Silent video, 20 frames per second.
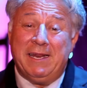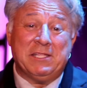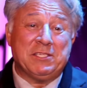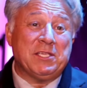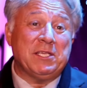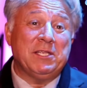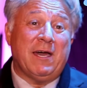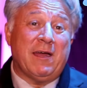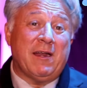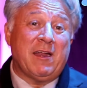it's
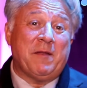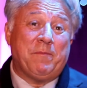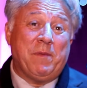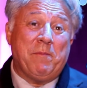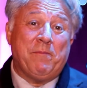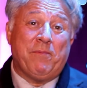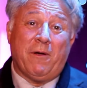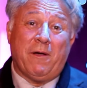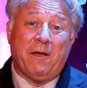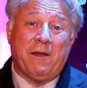an honor to be
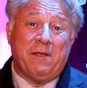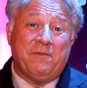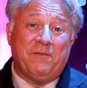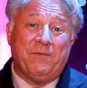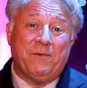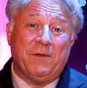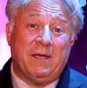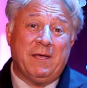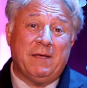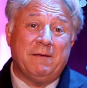part of
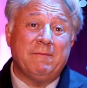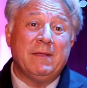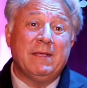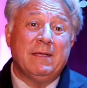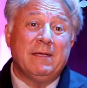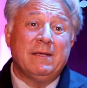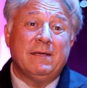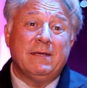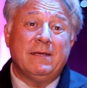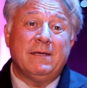
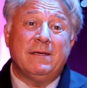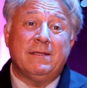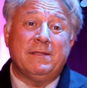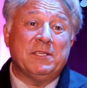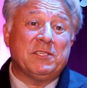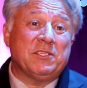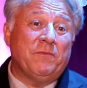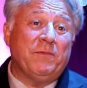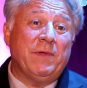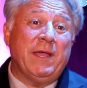
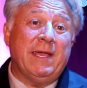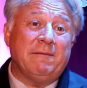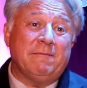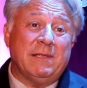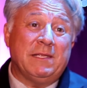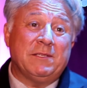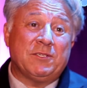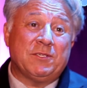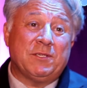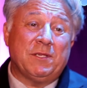this event.
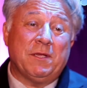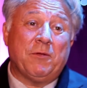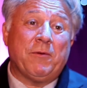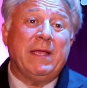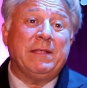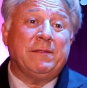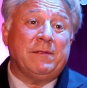It's a great